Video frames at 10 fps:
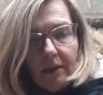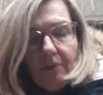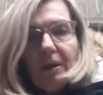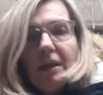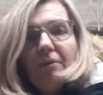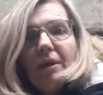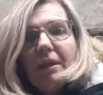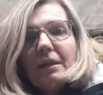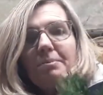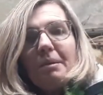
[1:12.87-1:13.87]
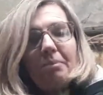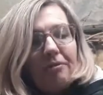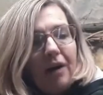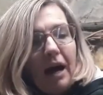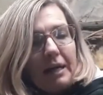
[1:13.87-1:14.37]
the greenery that's been
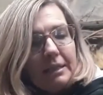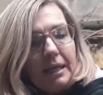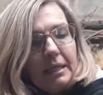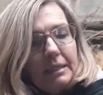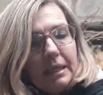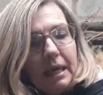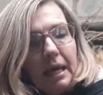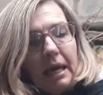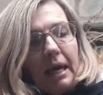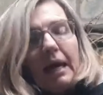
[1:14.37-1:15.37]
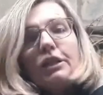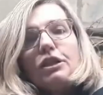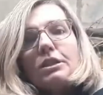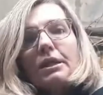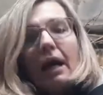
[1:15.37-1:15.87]
provided and
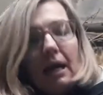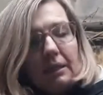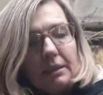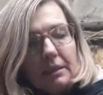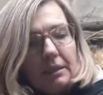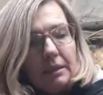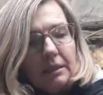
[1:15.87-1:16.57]
just cut